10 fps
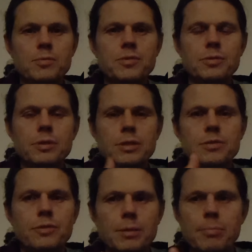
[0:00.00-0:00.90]
through these
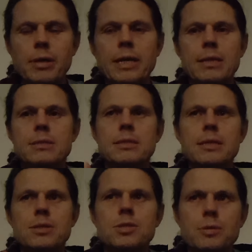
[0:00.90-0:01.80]
three brains
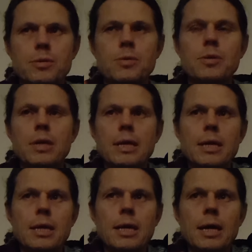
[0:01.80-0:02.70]
into
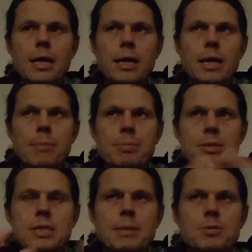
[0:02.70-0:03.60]
uh, a
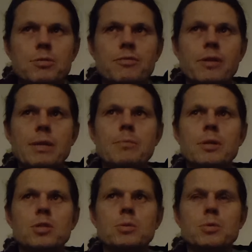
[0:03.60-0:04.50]
perceptual
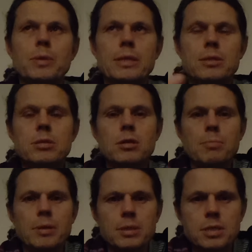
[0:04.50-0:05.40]
framework which we
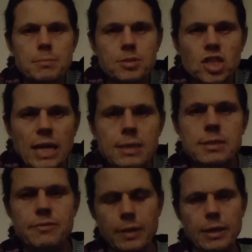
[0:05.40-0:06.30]
interpret
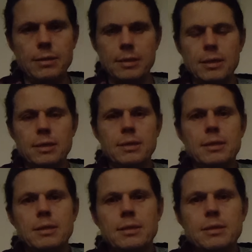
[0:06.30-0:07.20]
subjectively.
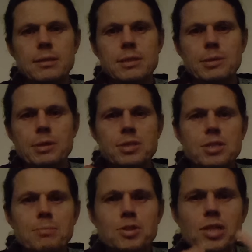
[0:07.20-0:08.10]
So, our
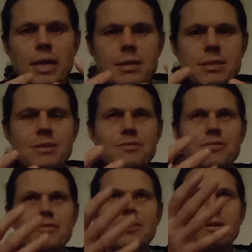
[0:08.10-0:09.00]

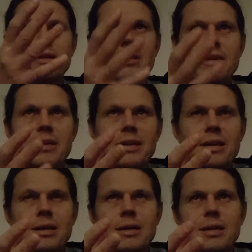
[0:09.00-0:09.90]
subjective
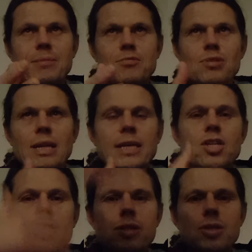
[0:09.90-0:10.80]
uh,
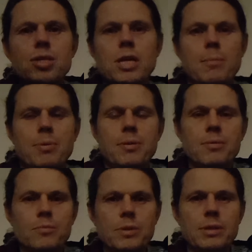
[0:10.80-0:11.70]
relationship
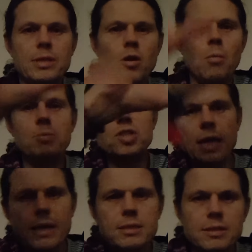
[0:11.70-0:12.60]
with the
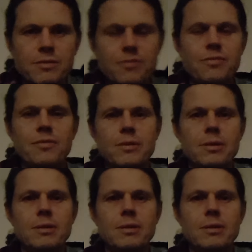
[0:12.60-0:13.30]
objective